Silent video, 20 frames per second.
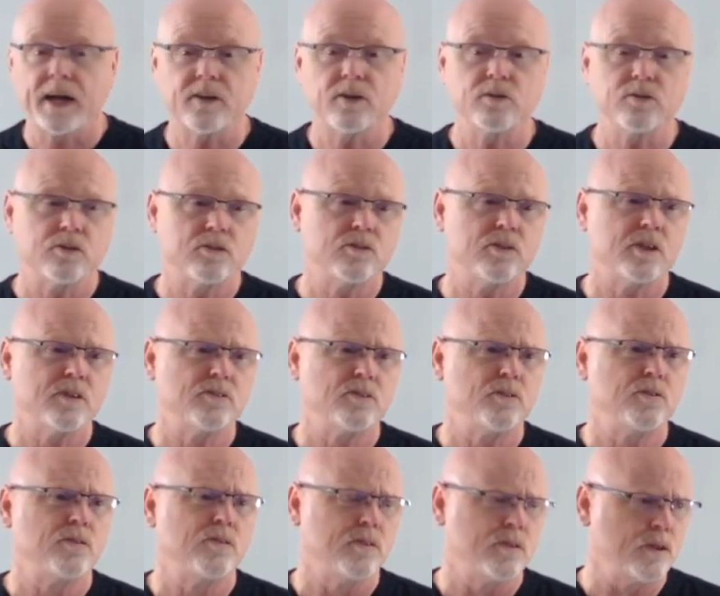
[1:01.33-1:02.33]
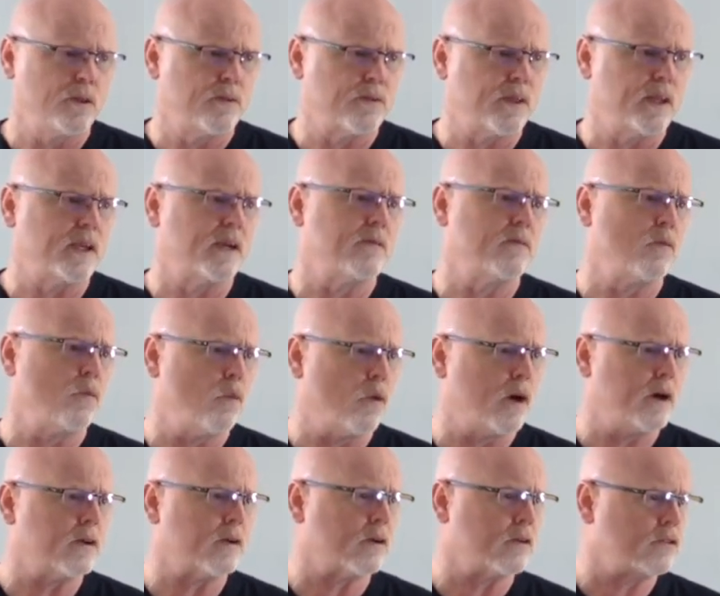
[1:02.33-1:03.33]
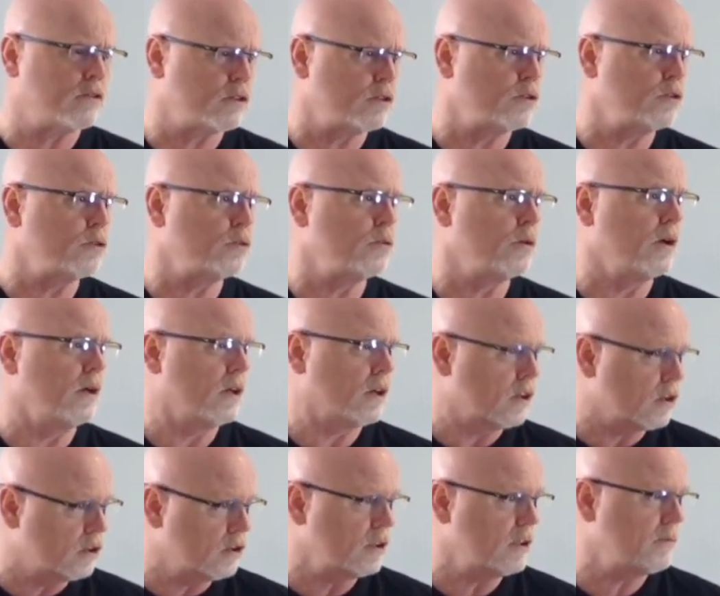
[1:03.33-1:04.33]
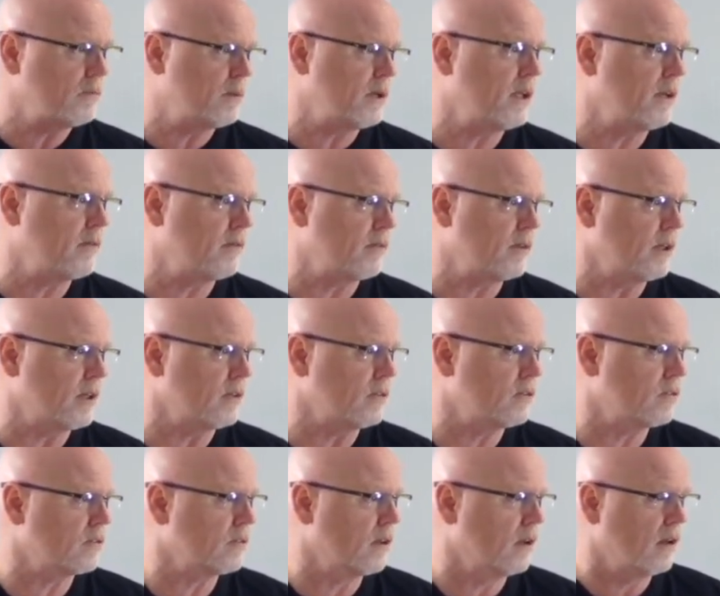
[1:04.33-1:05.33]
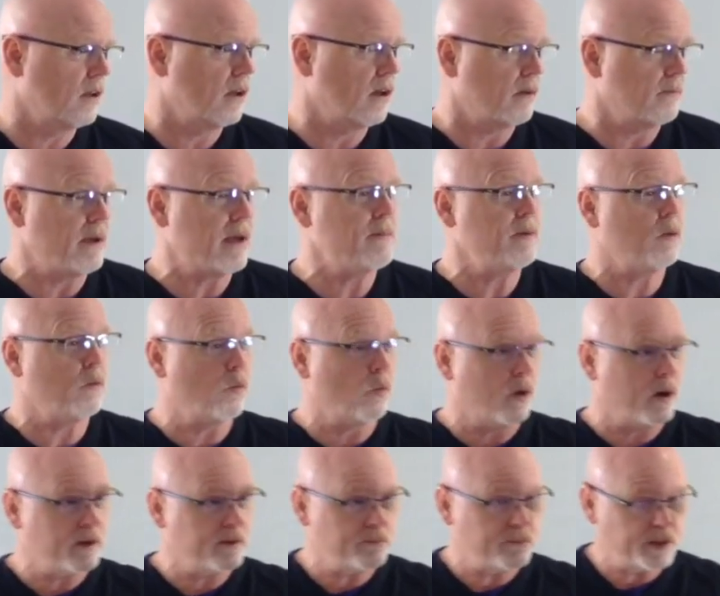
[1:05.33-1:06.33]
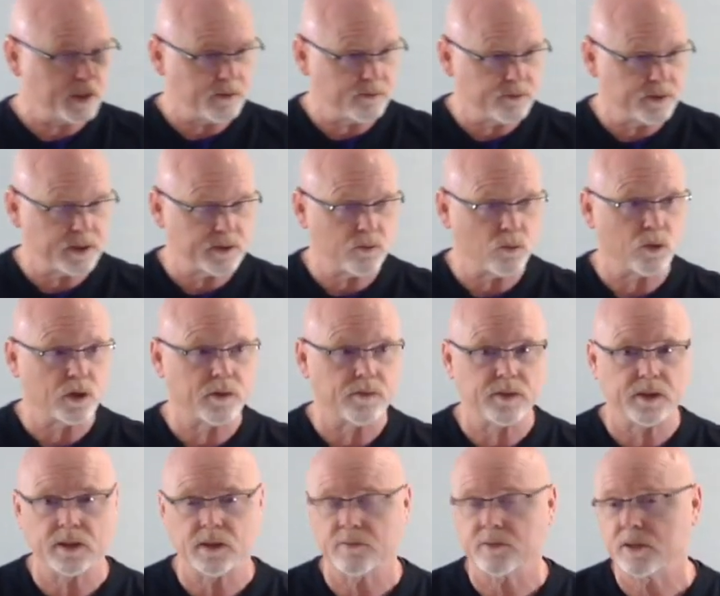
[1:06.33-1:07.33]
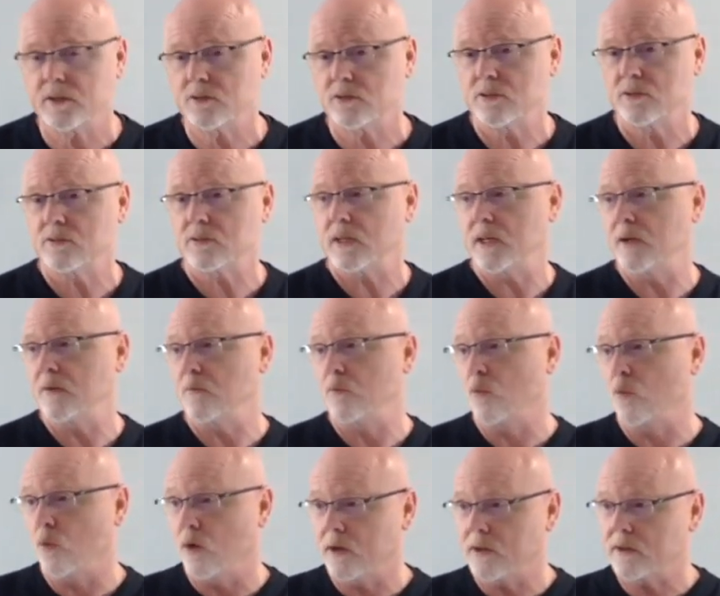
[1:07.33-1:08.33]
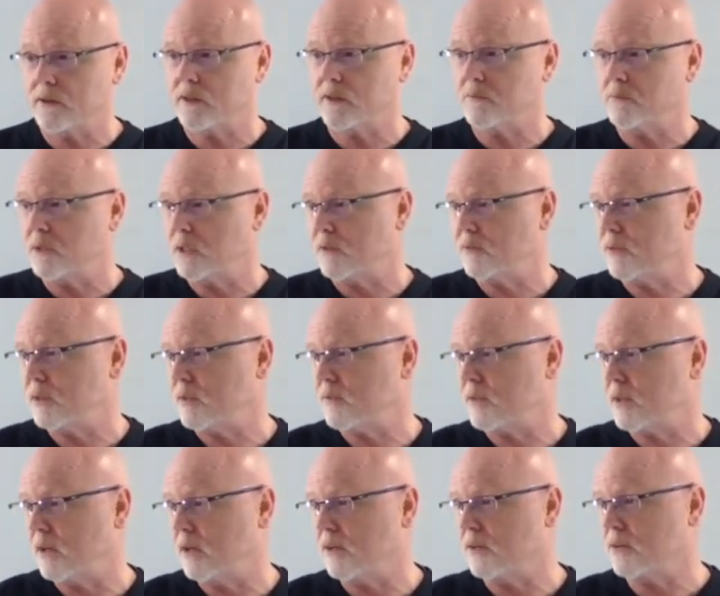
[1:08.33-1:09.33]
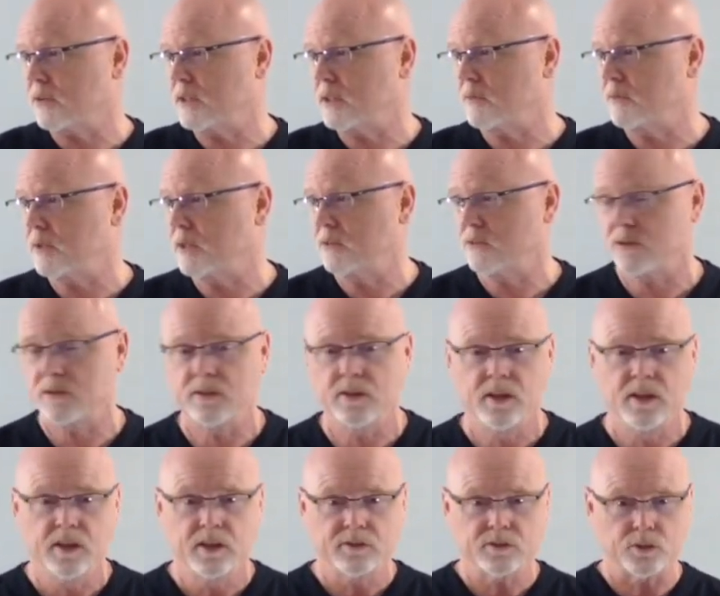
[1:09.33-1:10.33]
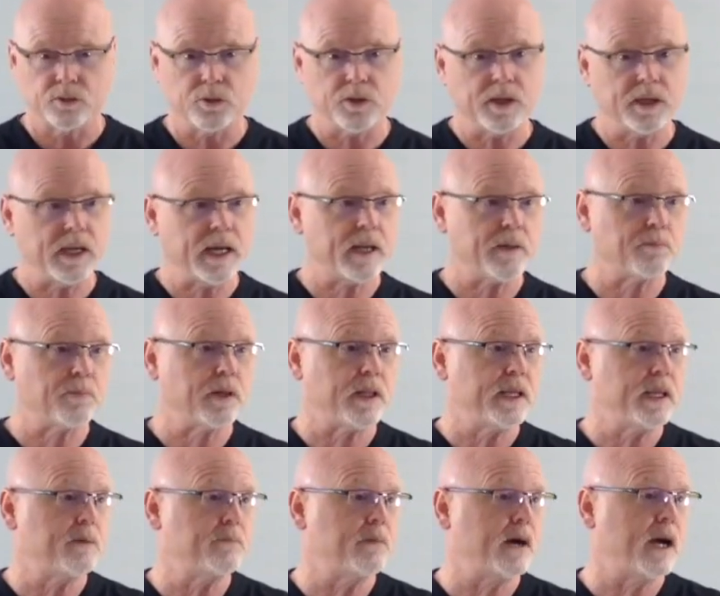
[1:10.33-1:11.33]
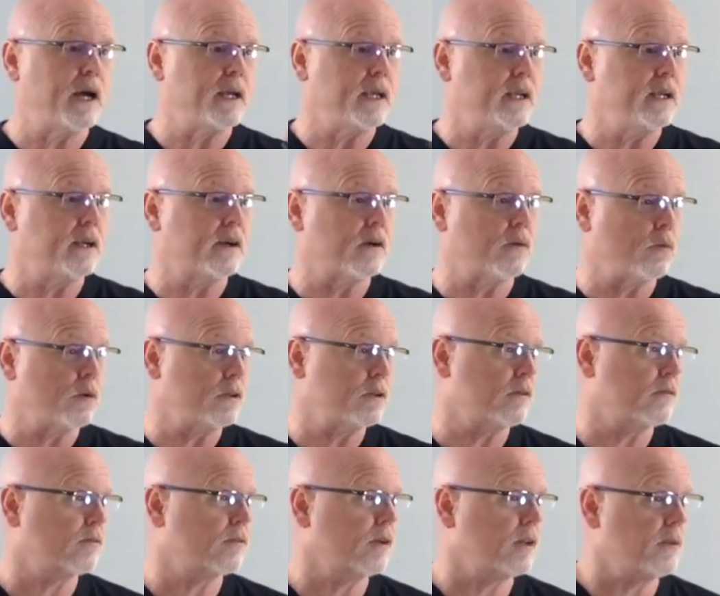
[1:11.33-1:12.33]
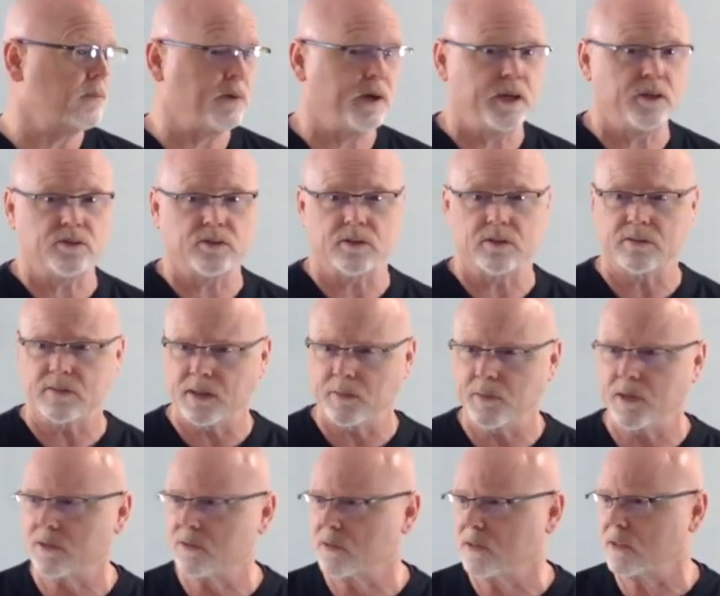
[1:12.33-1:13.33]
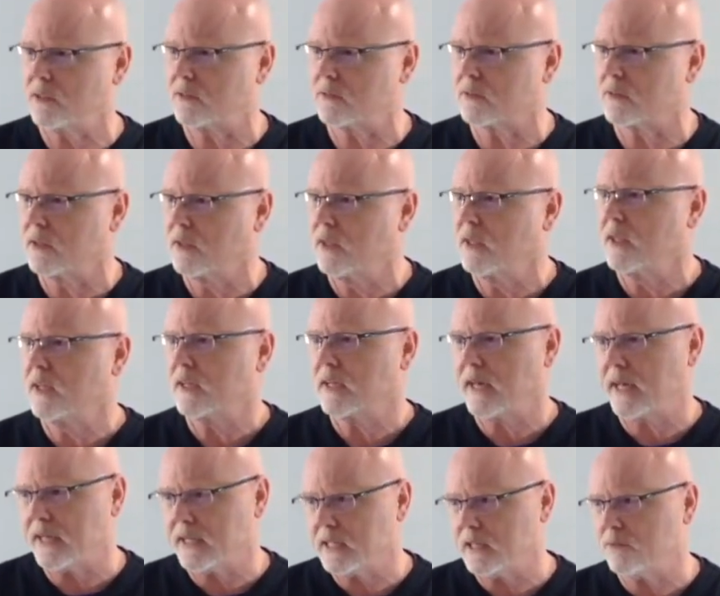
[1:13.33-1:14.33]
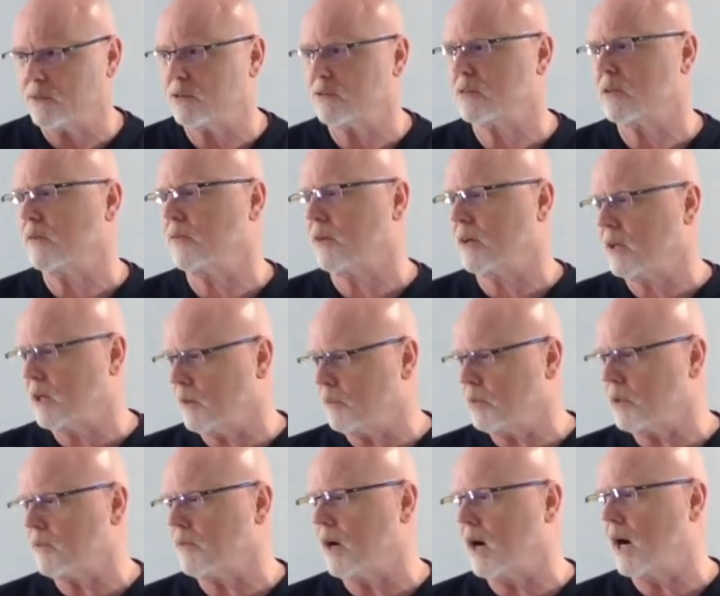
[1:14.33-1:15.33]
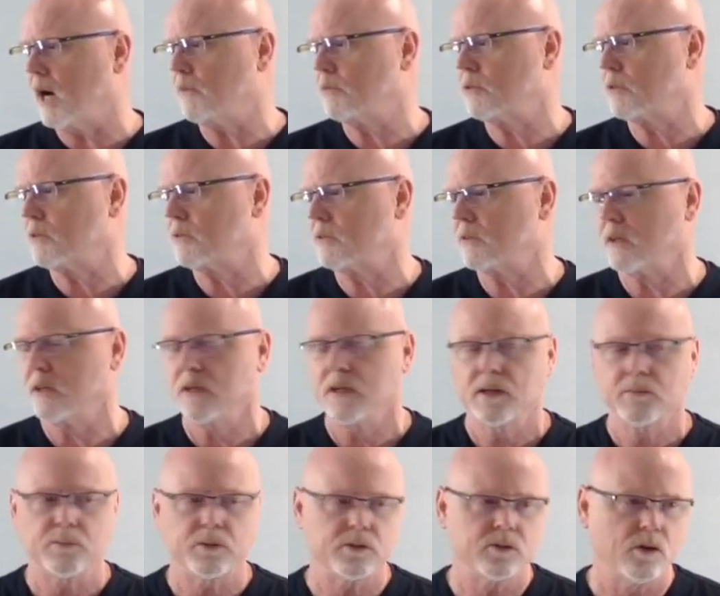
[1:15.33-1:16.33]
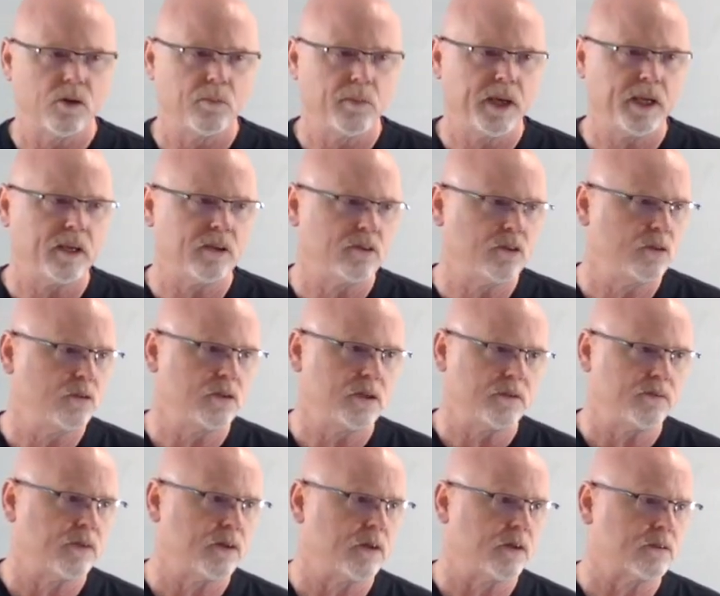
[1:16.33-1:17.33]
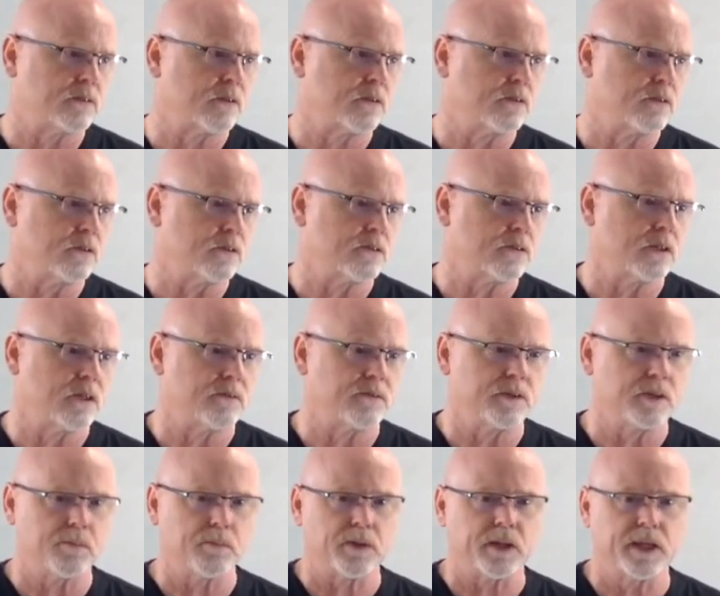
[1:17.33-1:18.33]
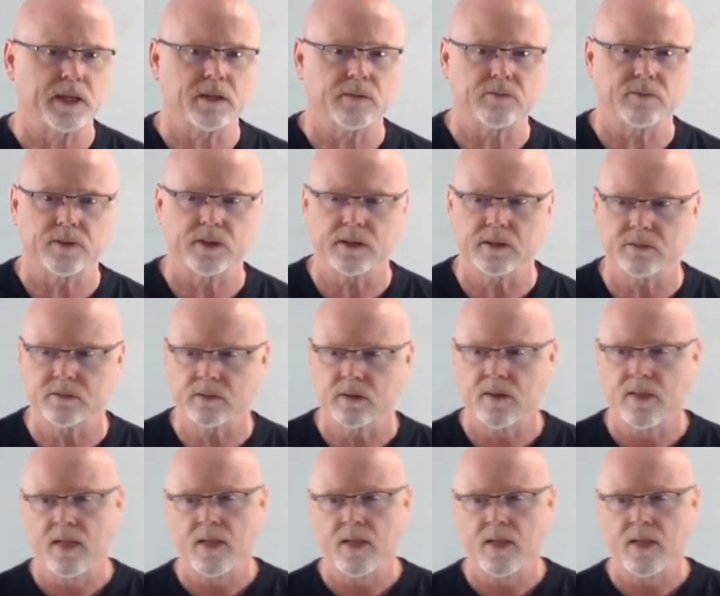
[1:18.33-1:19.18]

do suggest you, you think of one or two good benefits, maybe one benefit of one of the interventions and one good benefit of the other intervention, so you can kind of play it by ear when you're in front of the patient. Does that make sense? Kind of give yourself a couple of options, but don't make it too difficult on yourself in the planning phase.